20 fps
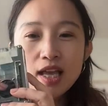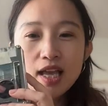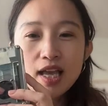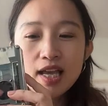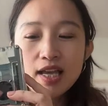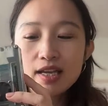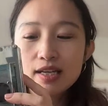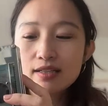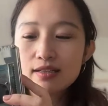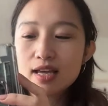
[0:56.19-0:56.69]

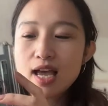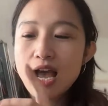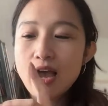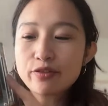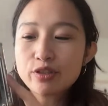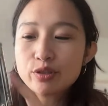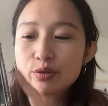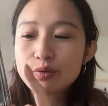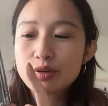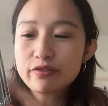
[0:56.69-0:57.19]
And
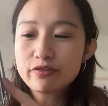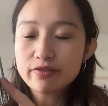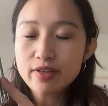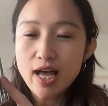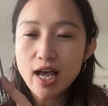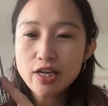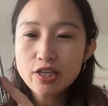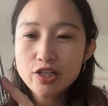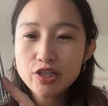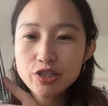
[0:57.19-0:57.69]
after we
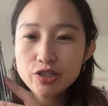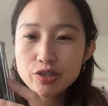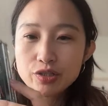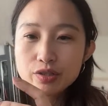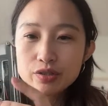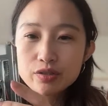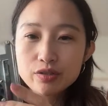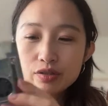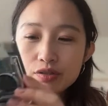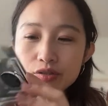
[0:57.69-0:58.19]
flash,
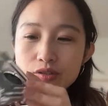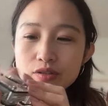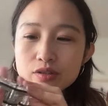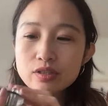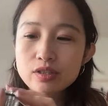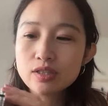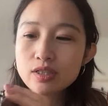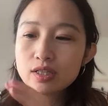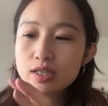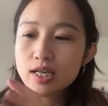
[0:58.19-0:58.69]

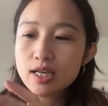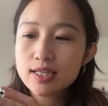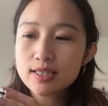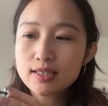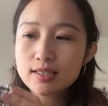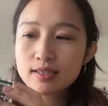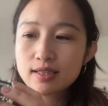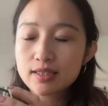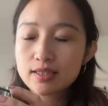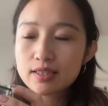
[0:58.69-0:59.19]
and it's
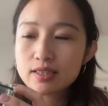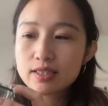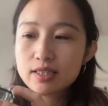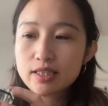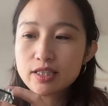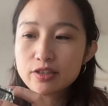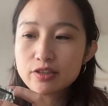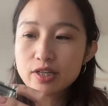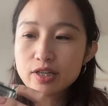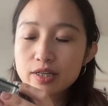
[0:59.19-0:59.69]
connected to the
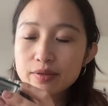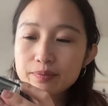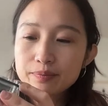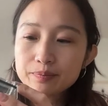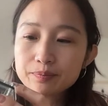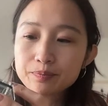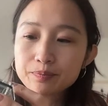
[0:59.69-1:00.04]
internet,